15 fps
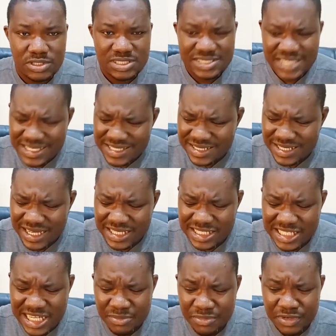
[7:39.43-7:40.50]
Yesterday at the
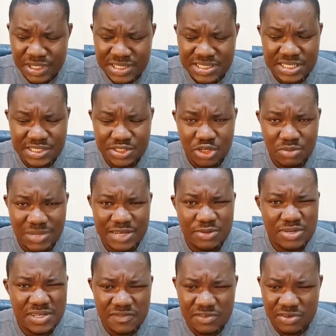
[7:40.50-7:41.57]
Emirates Stadium, I
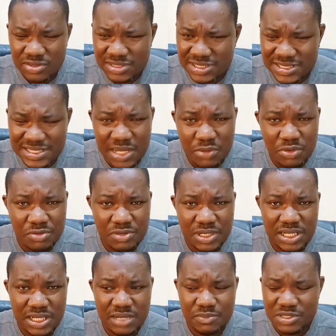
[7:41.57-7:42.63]
don't even understand what really
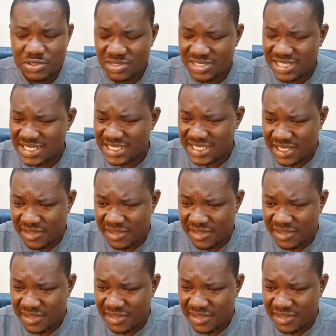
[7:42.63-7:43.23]
happened. It was as